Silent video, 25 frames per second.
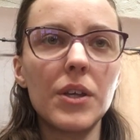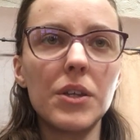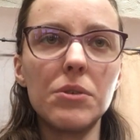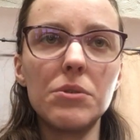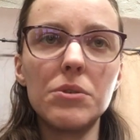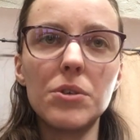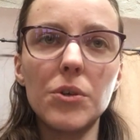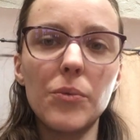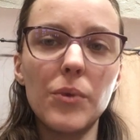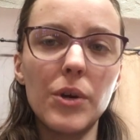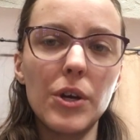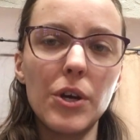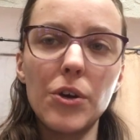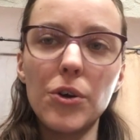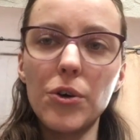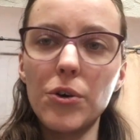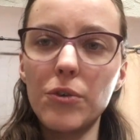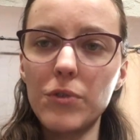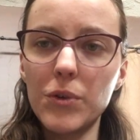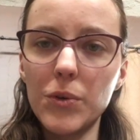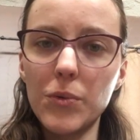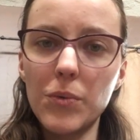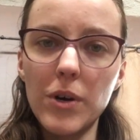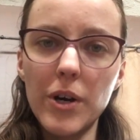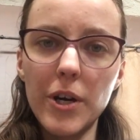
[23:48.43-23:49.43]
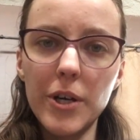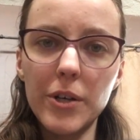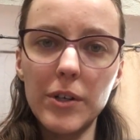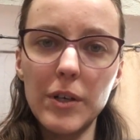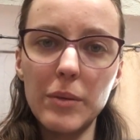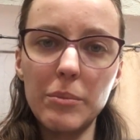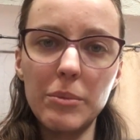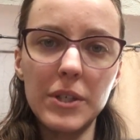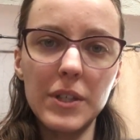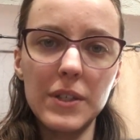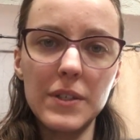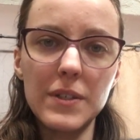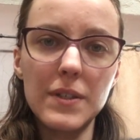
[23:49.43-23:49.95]
You don't want to overwater
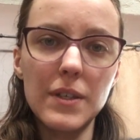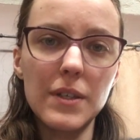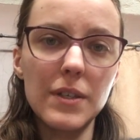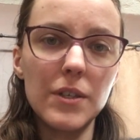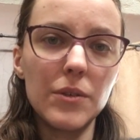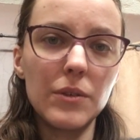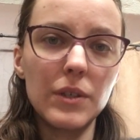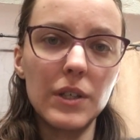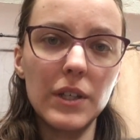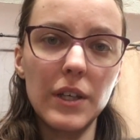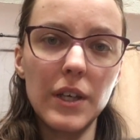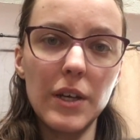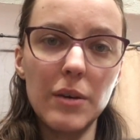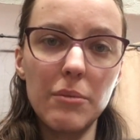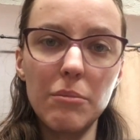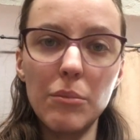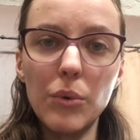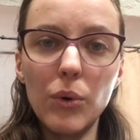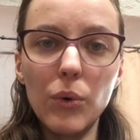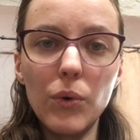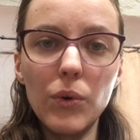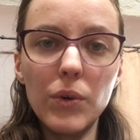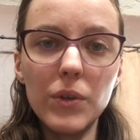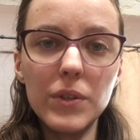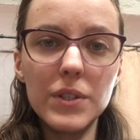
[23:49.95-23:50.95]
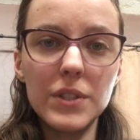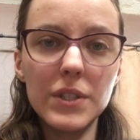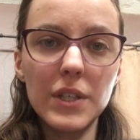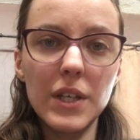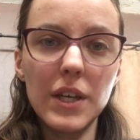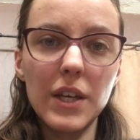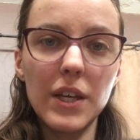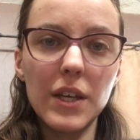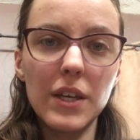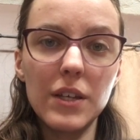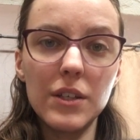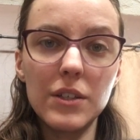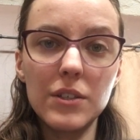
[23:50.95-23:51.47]
it because then you can get mold
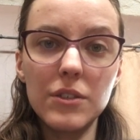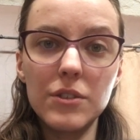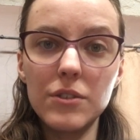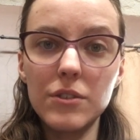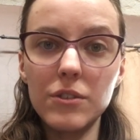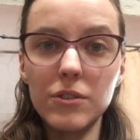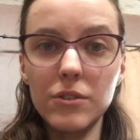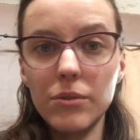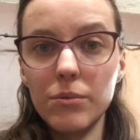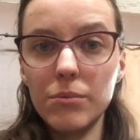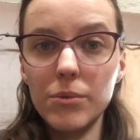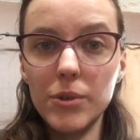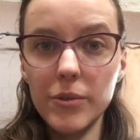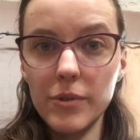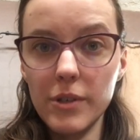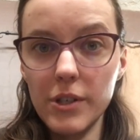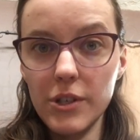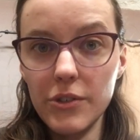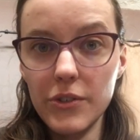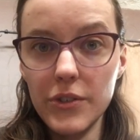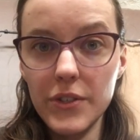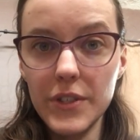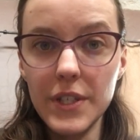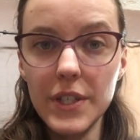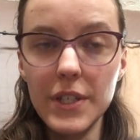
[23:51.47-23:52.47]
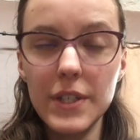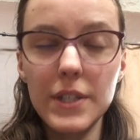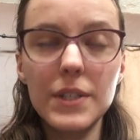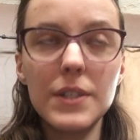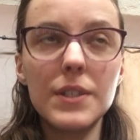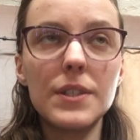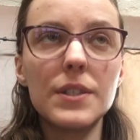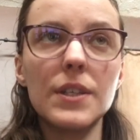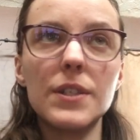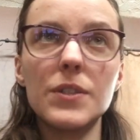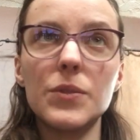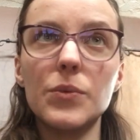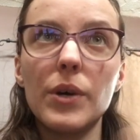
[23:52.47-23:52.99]
and you'll ruin your
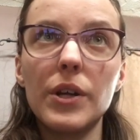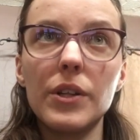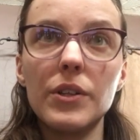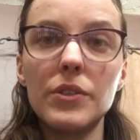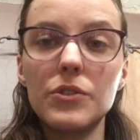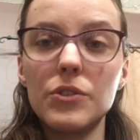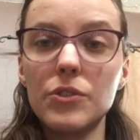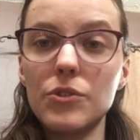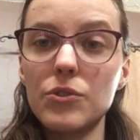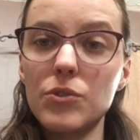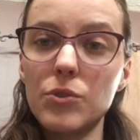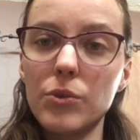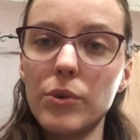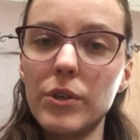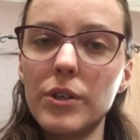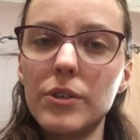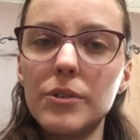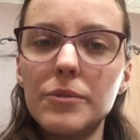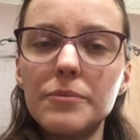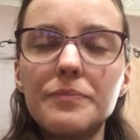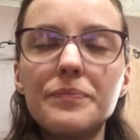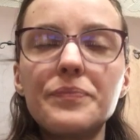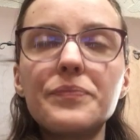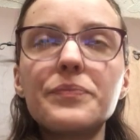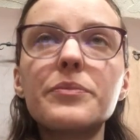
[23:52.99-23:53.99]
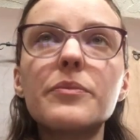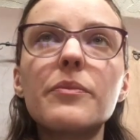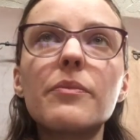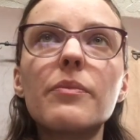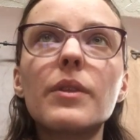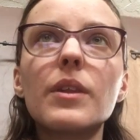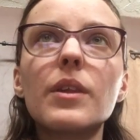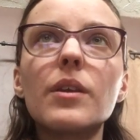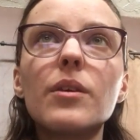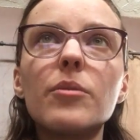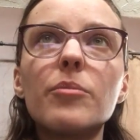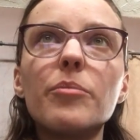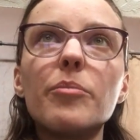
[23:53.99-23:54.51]
seeds as well as your soil.
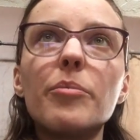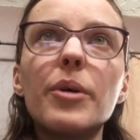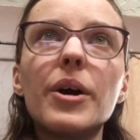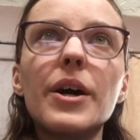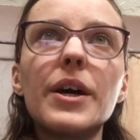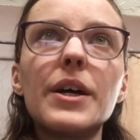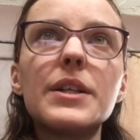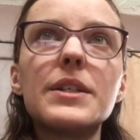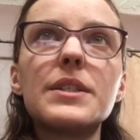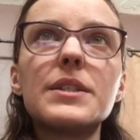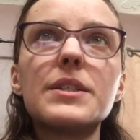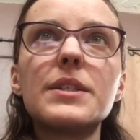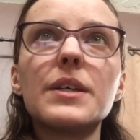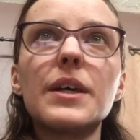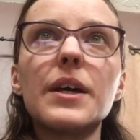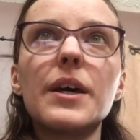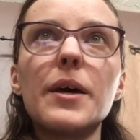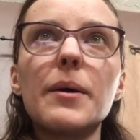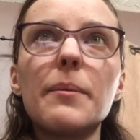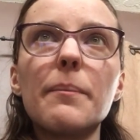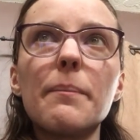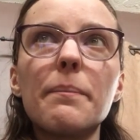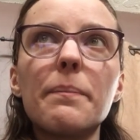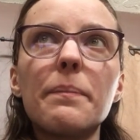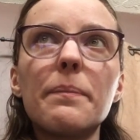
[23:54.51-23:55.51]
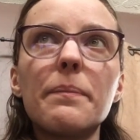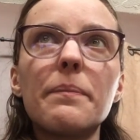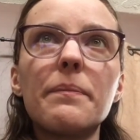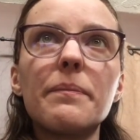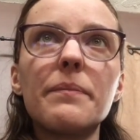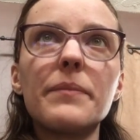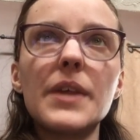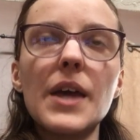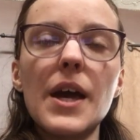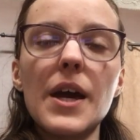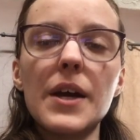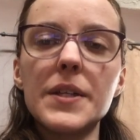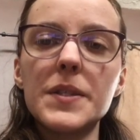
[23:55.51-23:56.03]
But um,
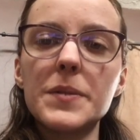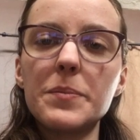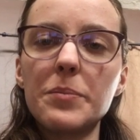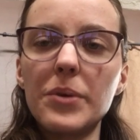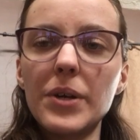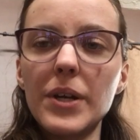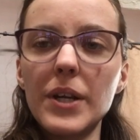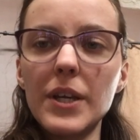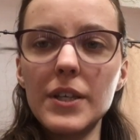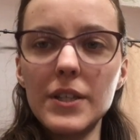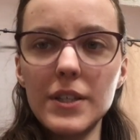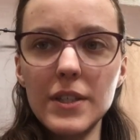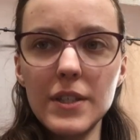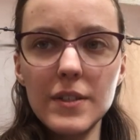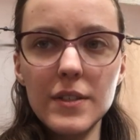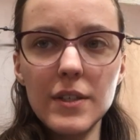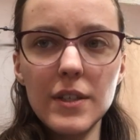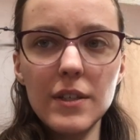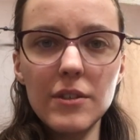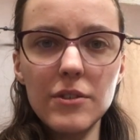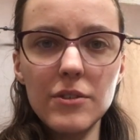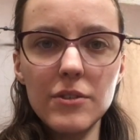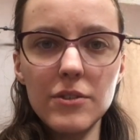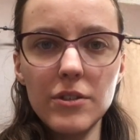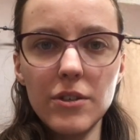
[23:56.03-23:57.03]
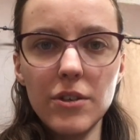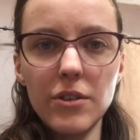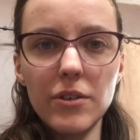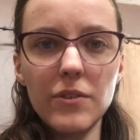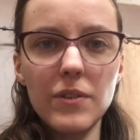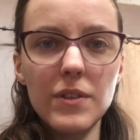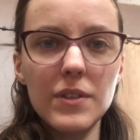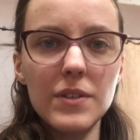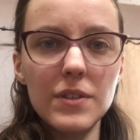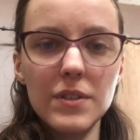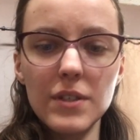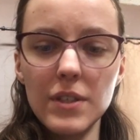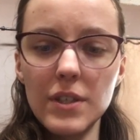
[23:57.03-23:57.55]
yeah, it's pretty easy to start
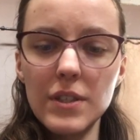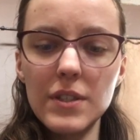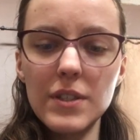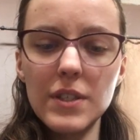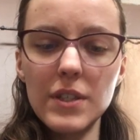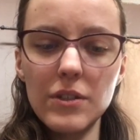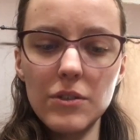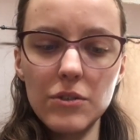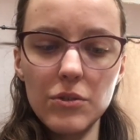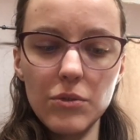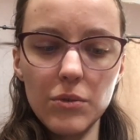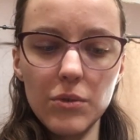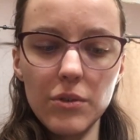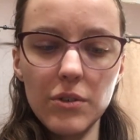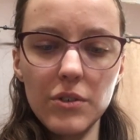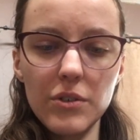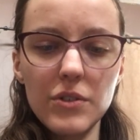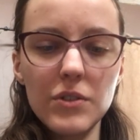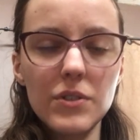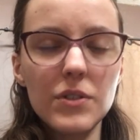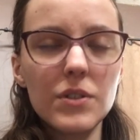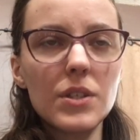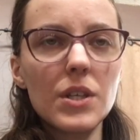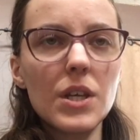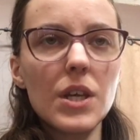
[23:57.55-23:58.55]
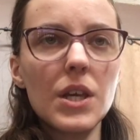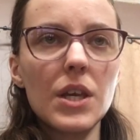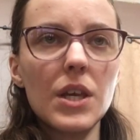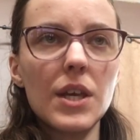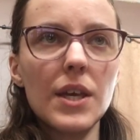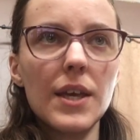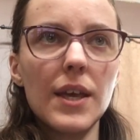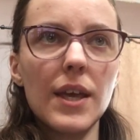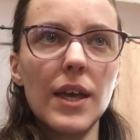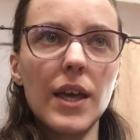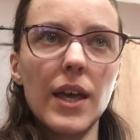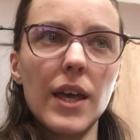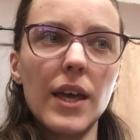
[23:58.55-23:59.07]
the seeds indoors
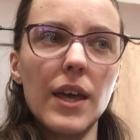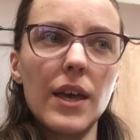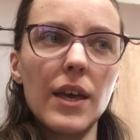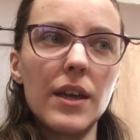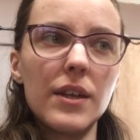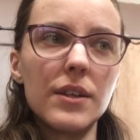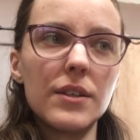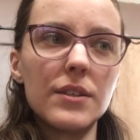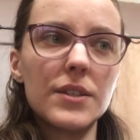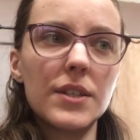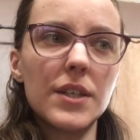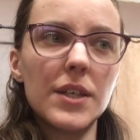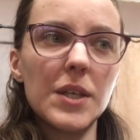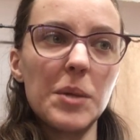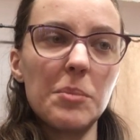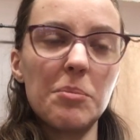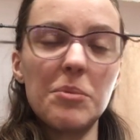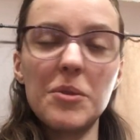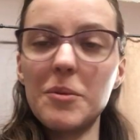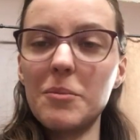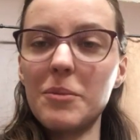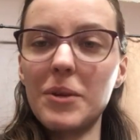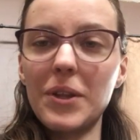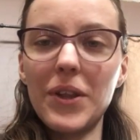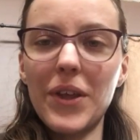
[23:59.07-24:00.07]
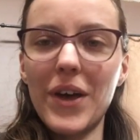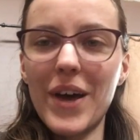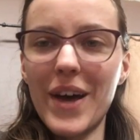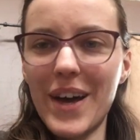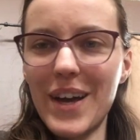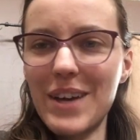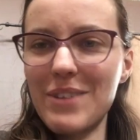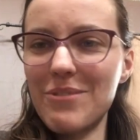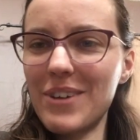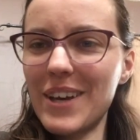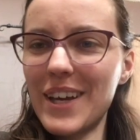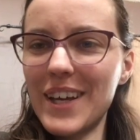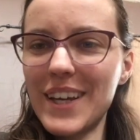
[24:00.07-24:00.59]
and keep them
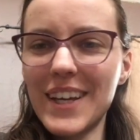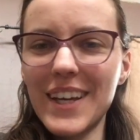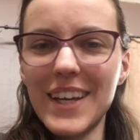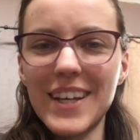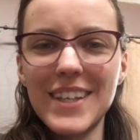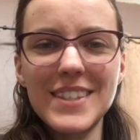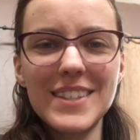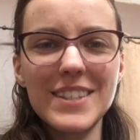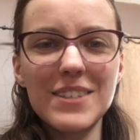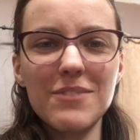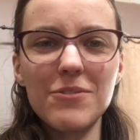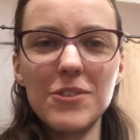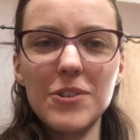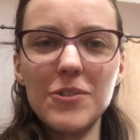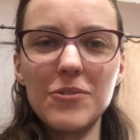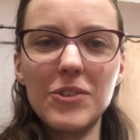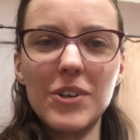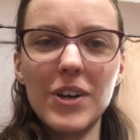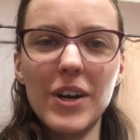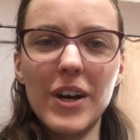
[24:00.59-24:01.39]
alive, I guess, if you've